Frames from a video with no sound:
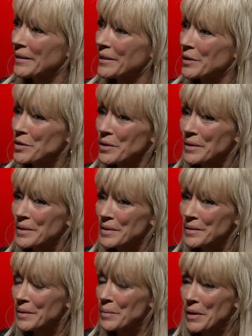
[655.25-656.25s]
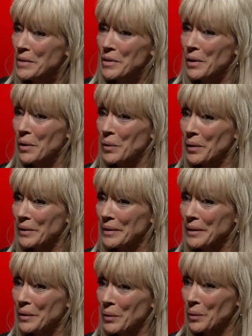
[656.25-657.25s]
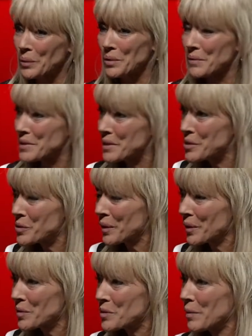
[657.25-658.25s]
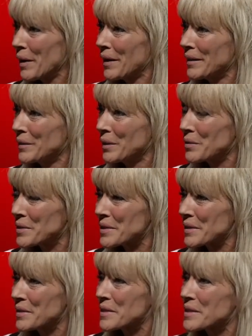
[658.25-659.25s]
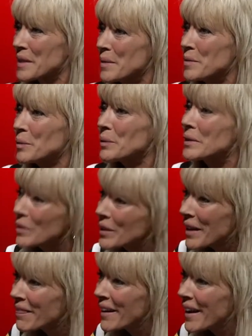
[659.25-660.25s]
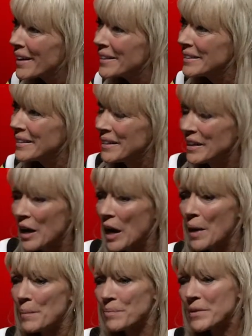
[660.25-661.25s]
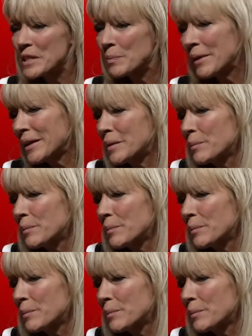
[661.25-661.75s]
You know, it's, it's amazing how quickly a quarter of a century goes by, and all mm -hmm. of a mm-hmm. sudden it's time to relook at that. Um, speaking